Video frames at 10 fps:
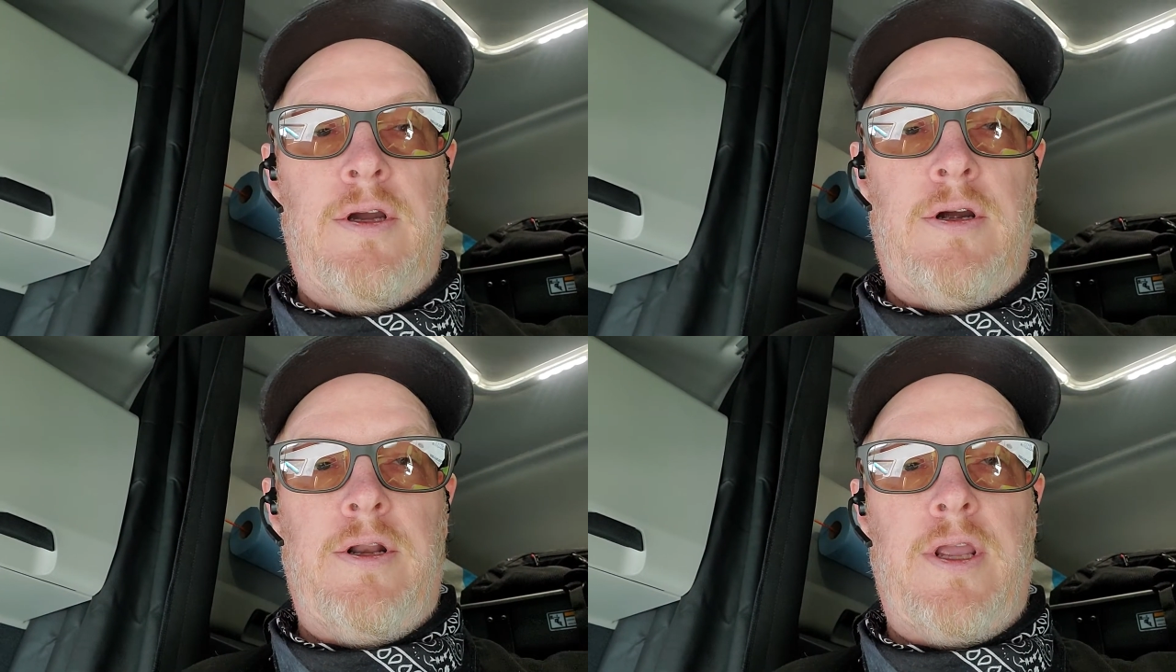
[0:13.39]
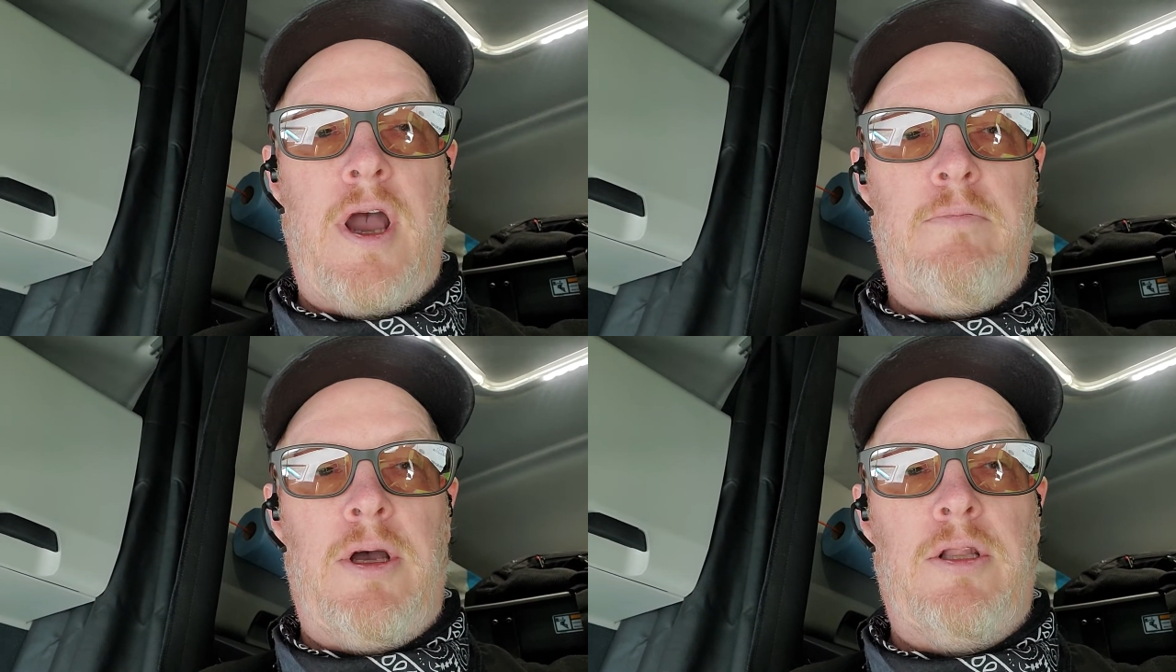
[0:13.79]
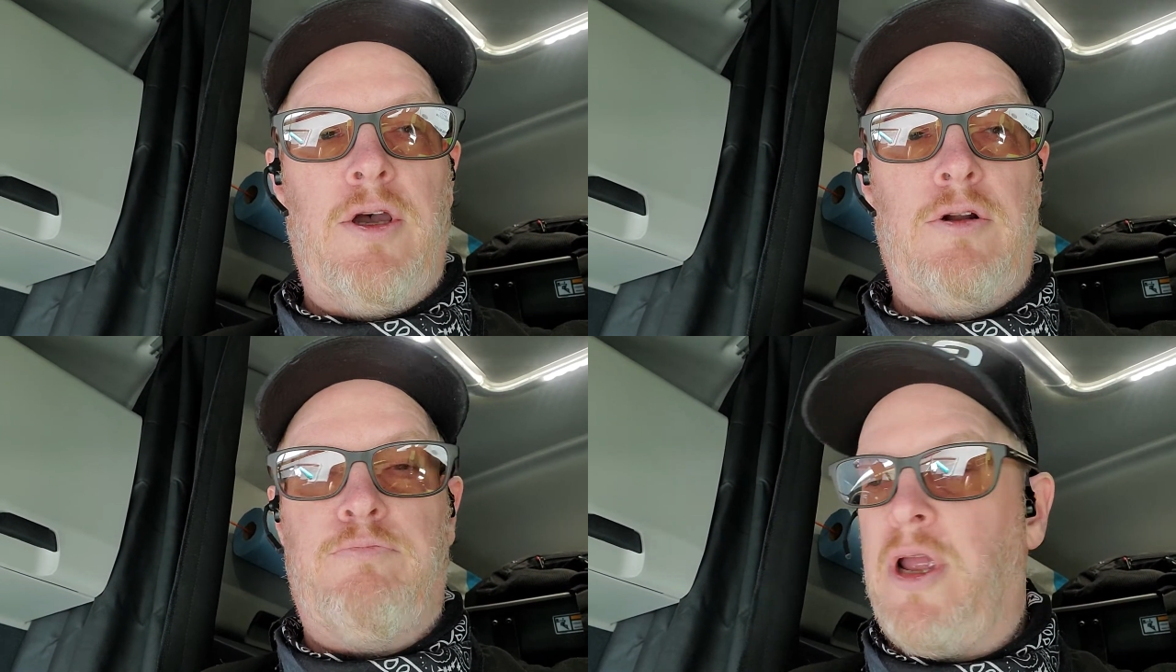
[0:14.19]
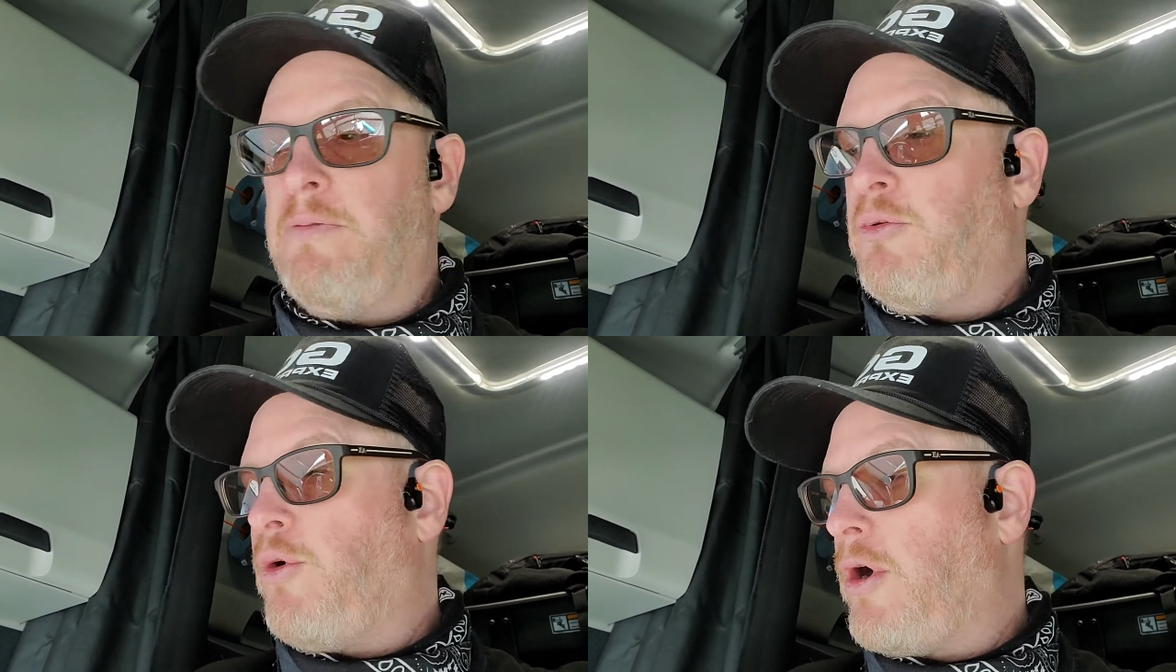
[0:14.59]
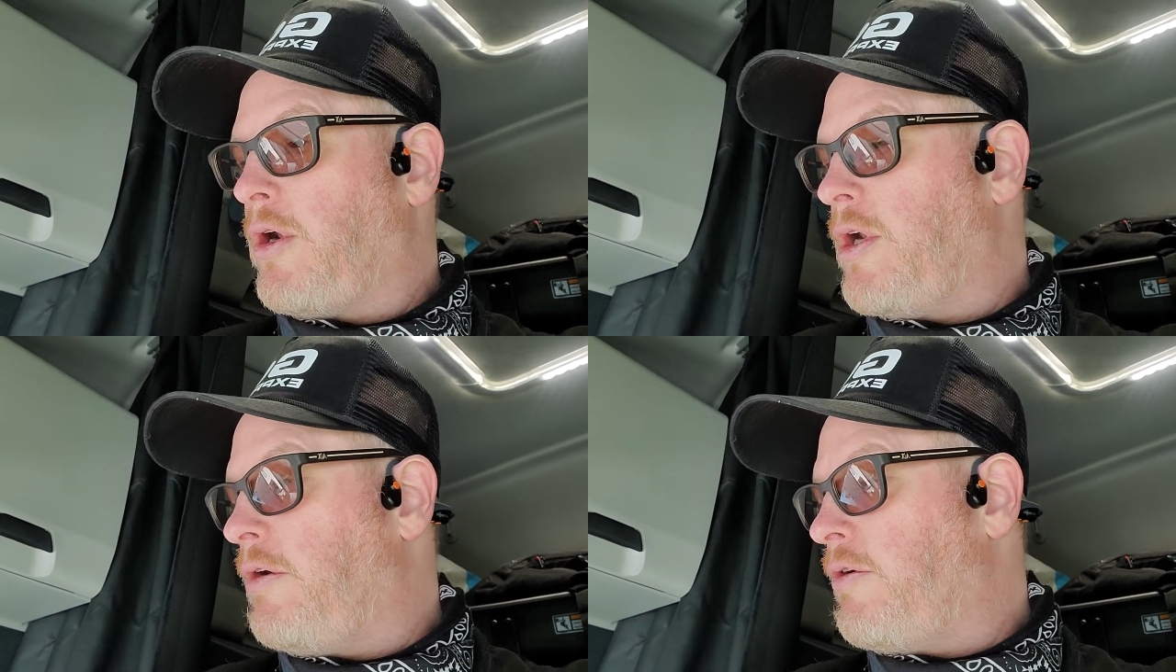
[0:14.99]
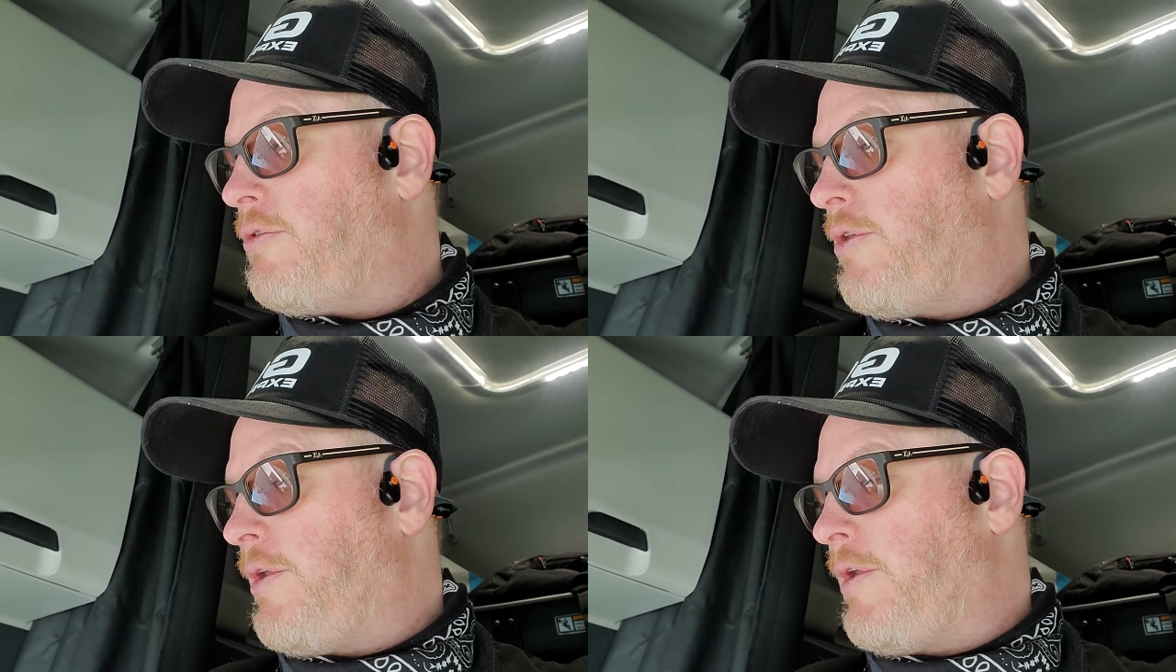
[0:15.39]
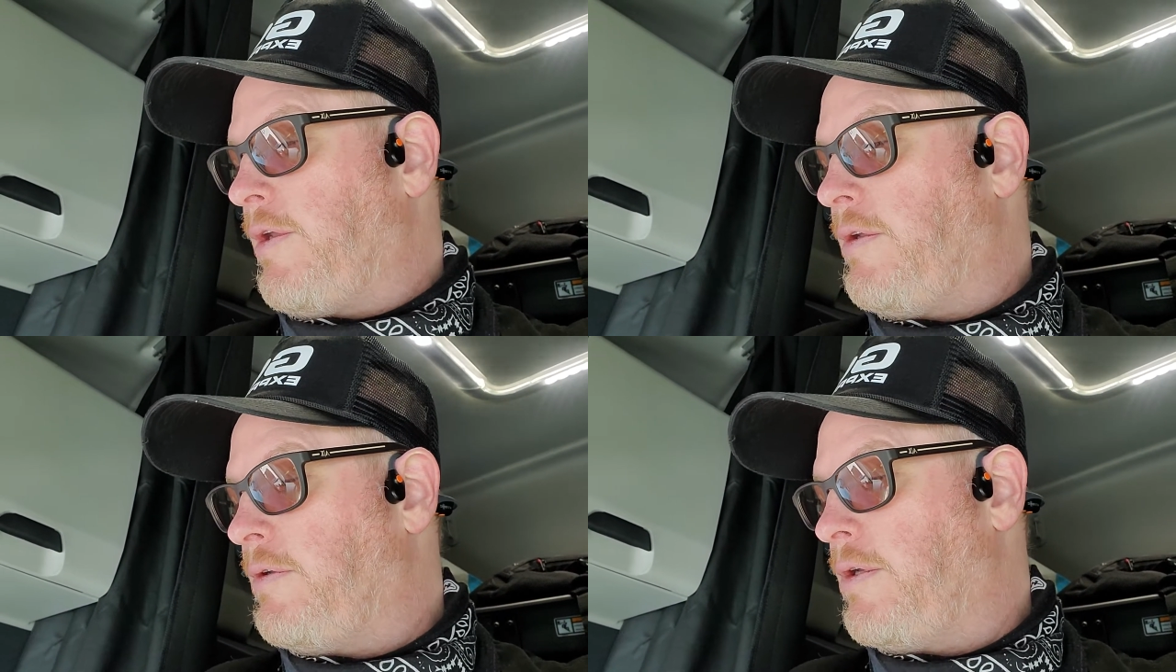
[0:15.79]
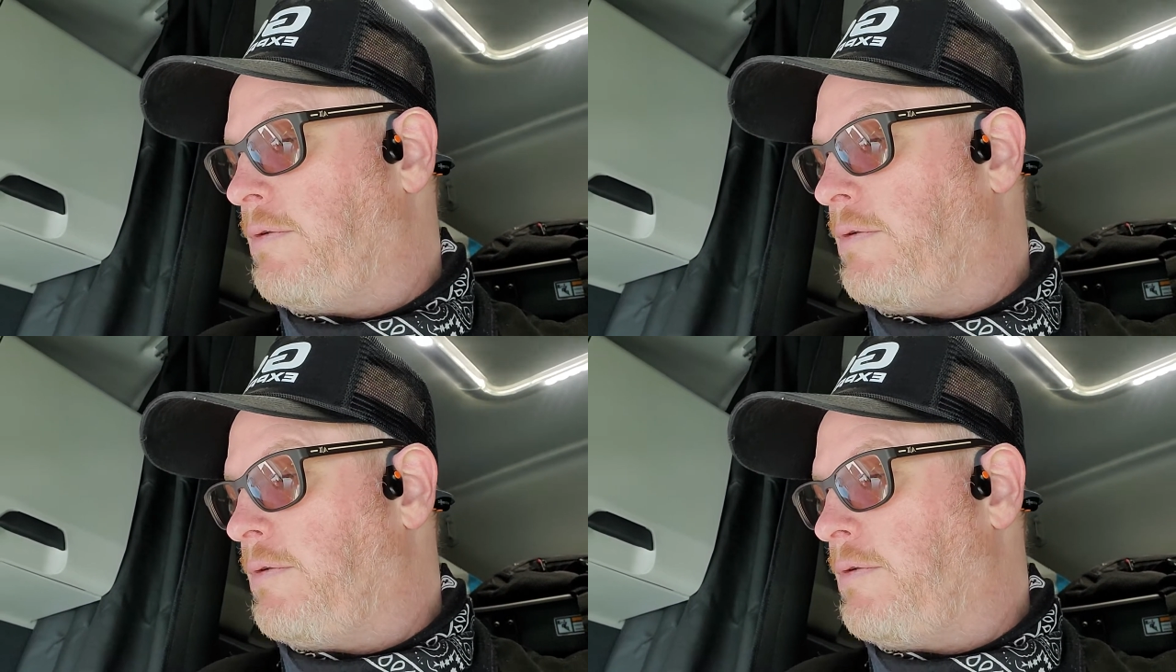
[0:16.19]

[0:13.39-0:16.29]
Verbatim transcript: already got my load paperwork and everything.